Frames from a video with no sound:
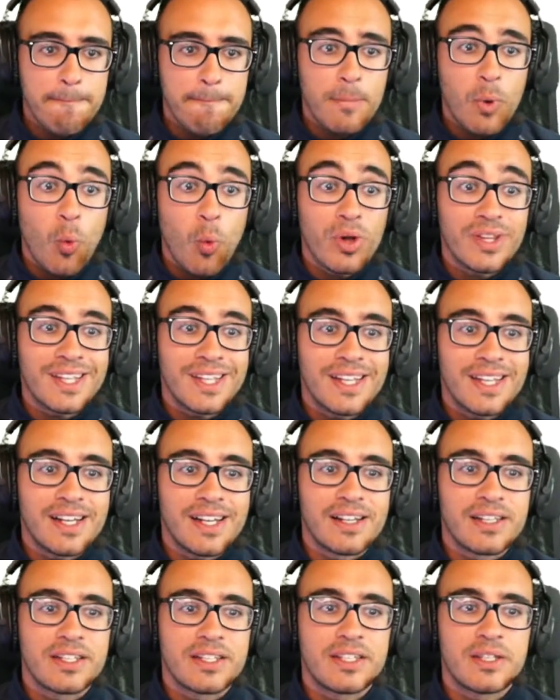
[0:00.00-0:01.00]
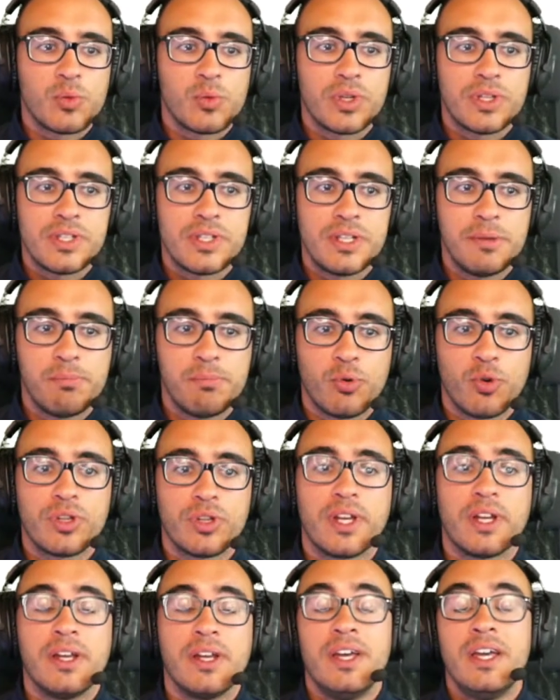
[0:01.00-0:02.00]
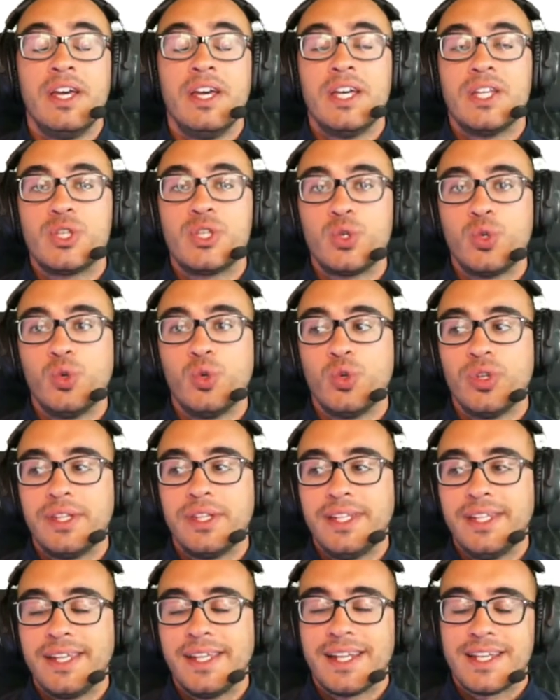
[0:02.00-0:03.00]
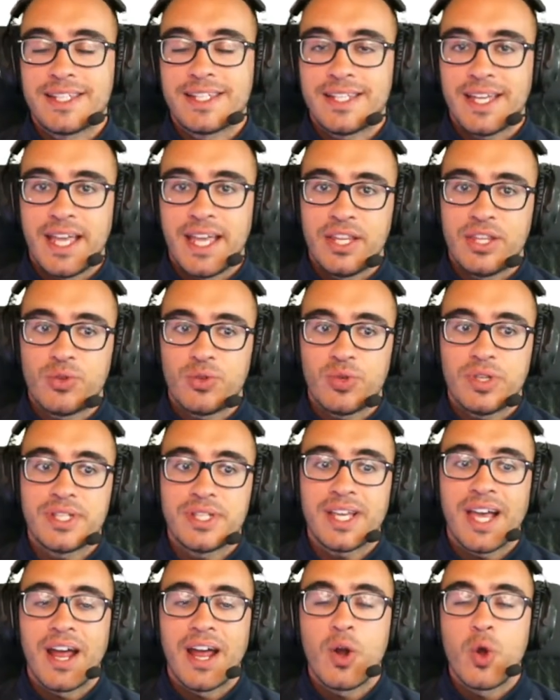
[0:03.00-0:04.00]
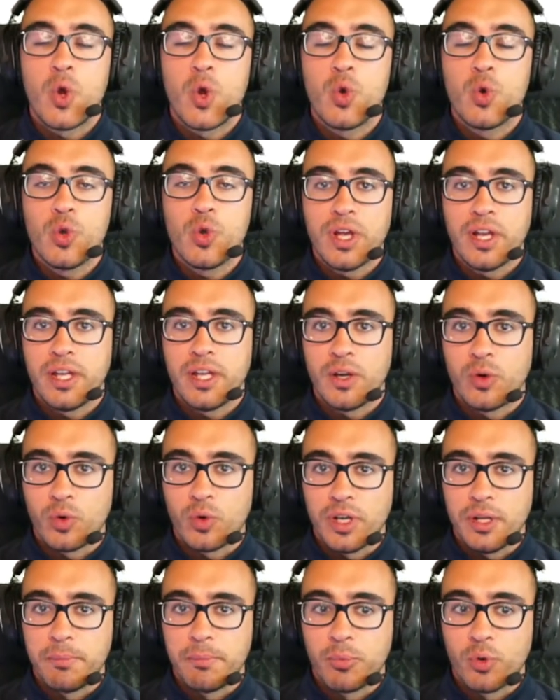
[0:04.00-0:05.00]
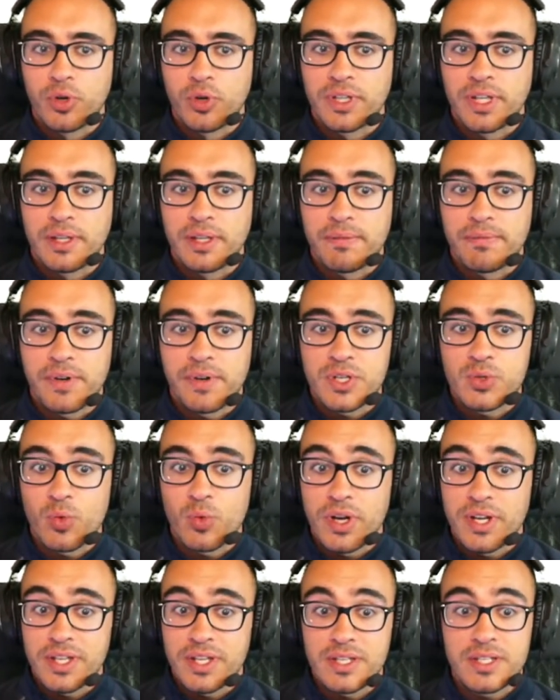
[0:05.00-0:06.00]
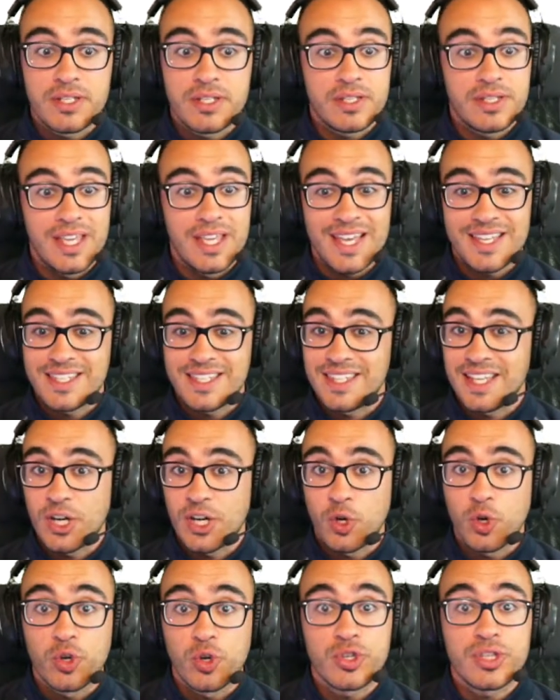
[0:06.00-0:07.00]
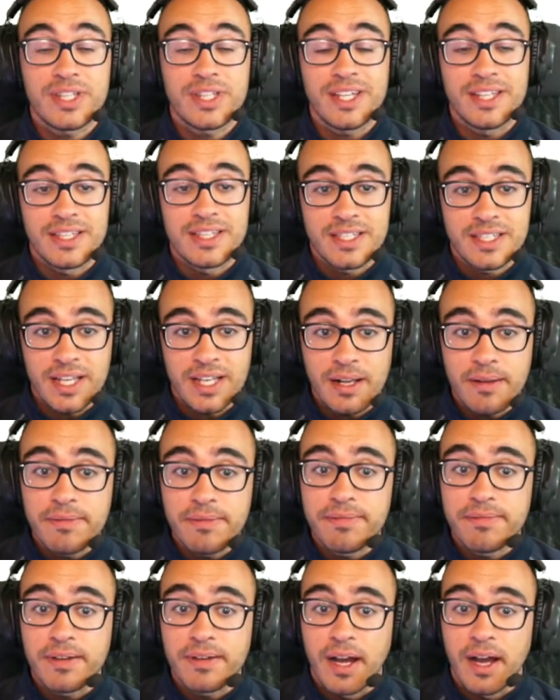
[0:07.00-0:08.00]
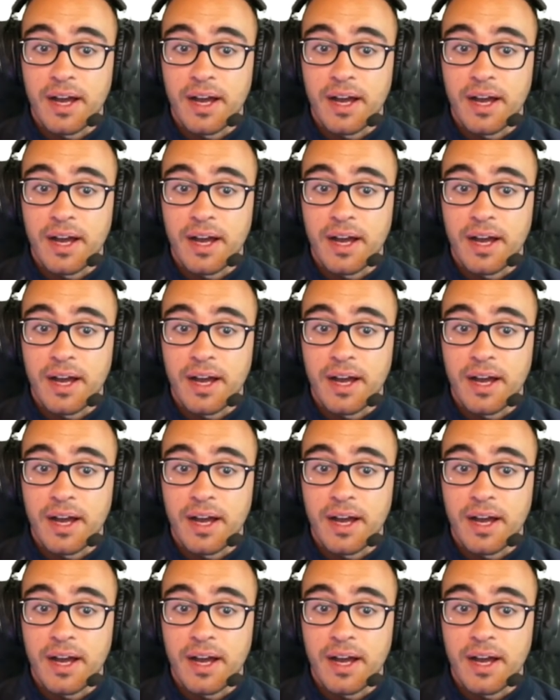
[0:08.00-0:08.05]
What else? What is important? 2 DNS entries are really important. First one is just the host itself.